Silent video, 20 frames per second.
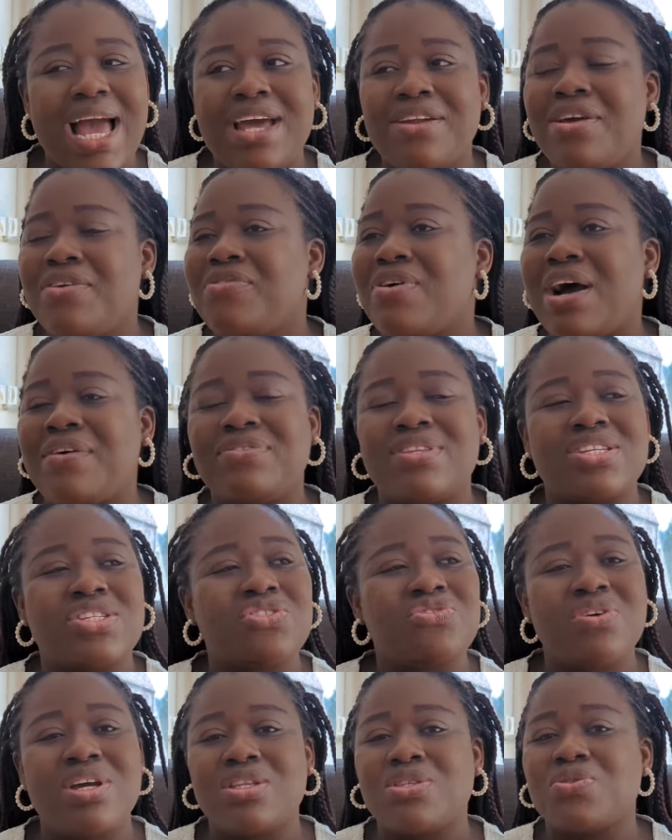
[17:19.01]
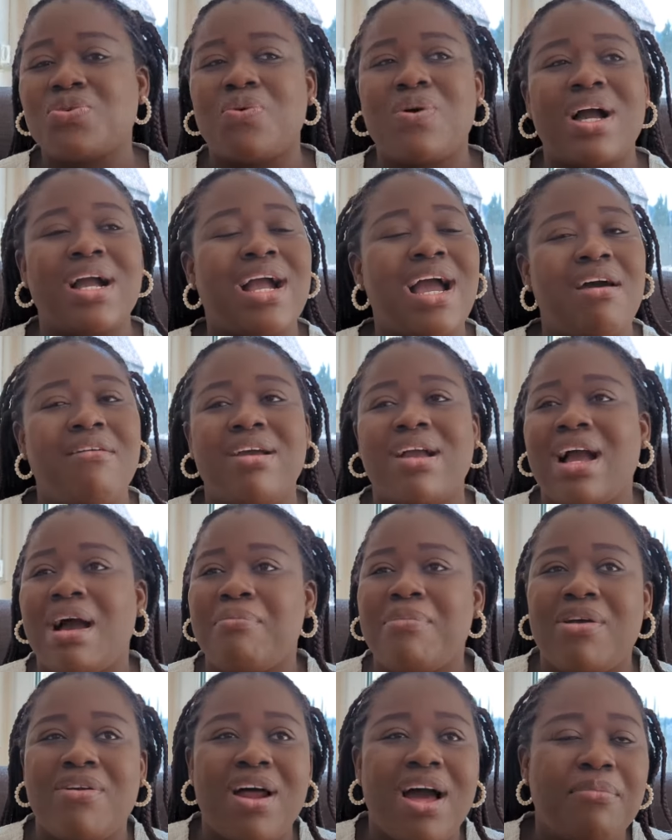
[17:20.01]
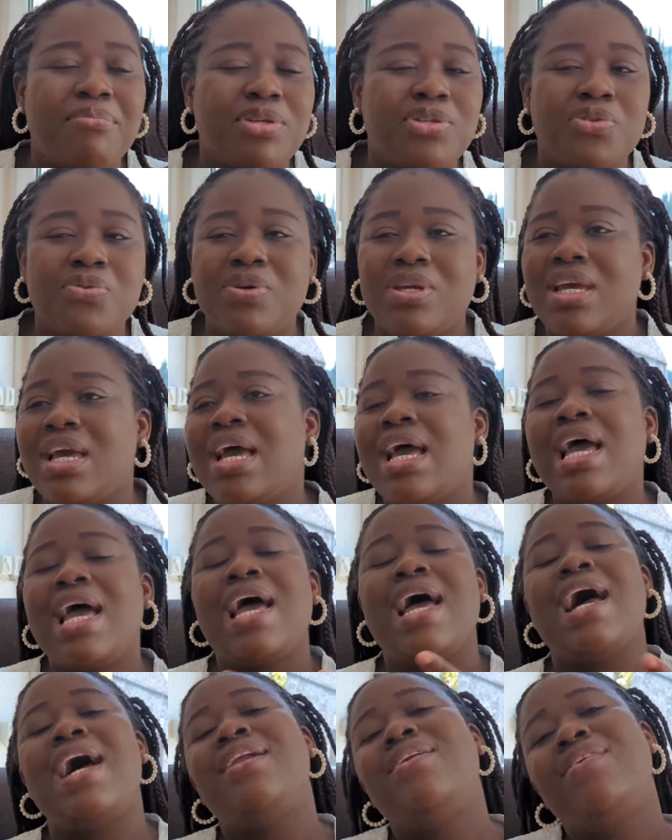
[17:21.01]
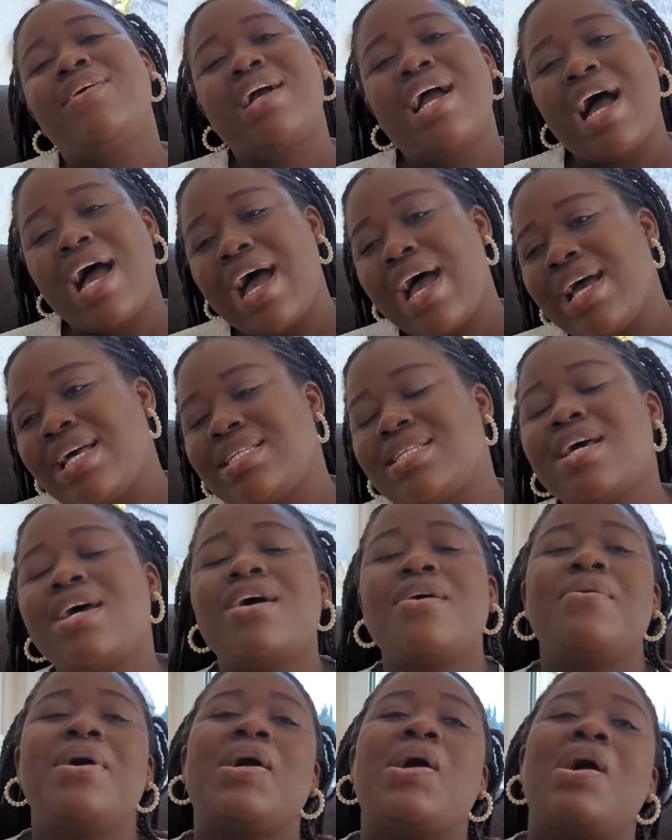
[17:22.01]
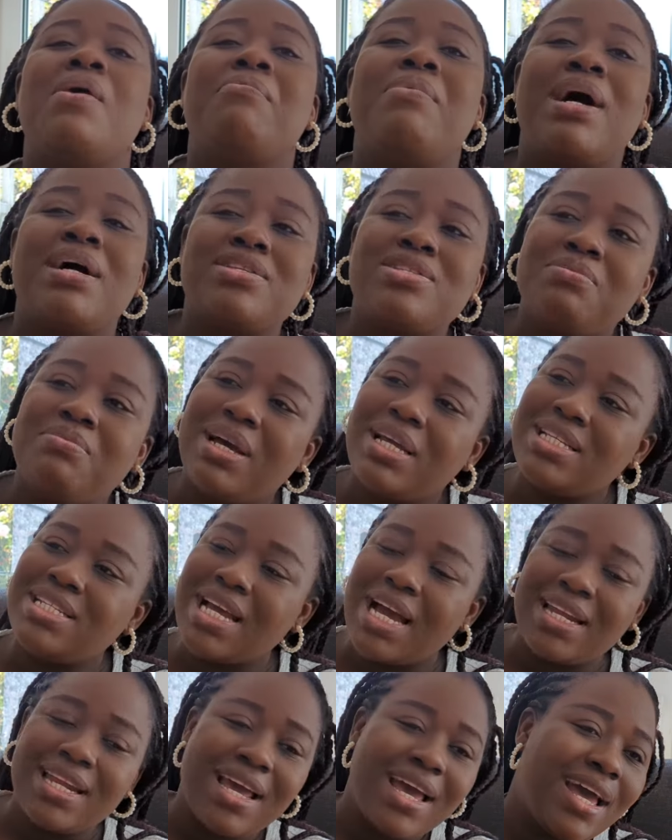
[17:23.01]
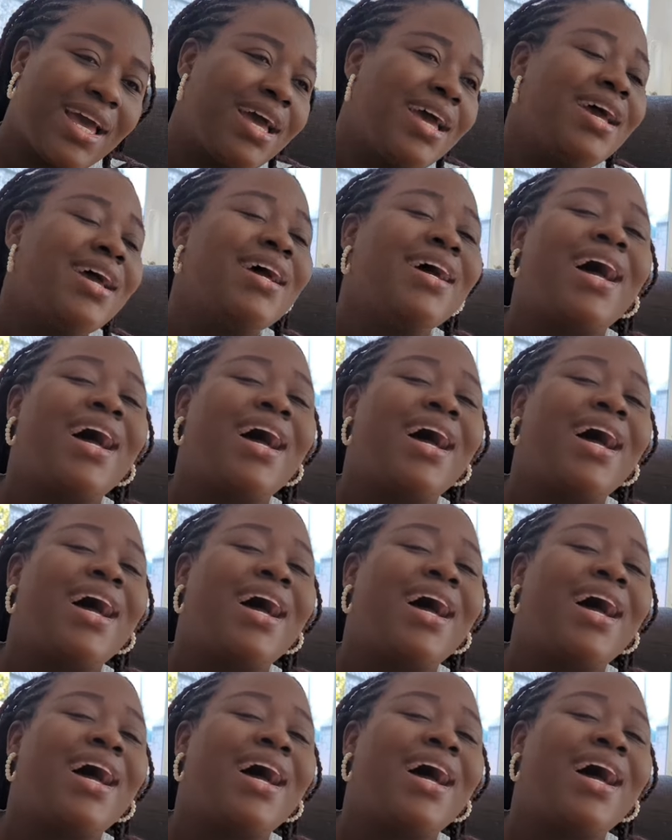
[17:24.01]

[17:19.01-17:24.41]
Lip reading: I don't even have the strength to go and carry camera and be doing, hello guys, welcome back to my channel.